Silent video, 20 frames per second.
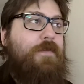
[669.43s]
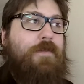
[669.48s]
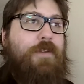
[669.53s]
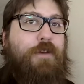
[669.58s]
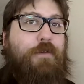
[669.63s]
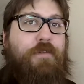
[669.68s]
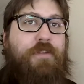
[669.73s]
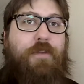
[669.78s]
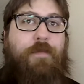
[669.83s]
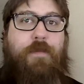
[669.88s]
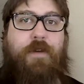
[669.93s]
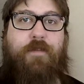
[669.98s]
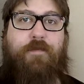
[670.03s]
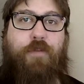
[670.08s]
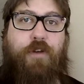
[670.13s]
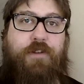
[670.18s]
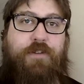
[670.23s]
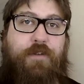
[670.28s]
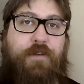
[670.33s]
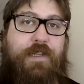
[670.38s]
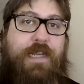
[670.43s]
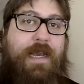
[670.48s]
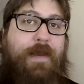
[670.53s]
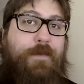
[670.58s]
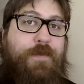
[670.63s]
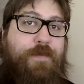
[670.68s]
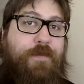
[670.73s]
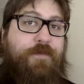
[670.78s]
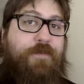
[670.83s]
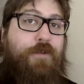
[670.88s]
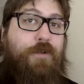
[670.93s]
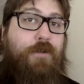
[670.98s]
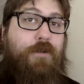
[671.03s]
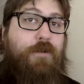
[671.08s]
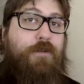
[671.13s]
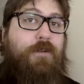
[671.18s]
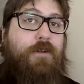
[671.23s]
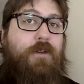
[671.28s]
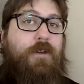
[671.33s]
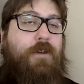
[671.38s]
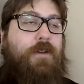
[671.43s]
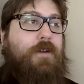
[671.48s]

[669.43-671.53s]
2 of them have worked on games before,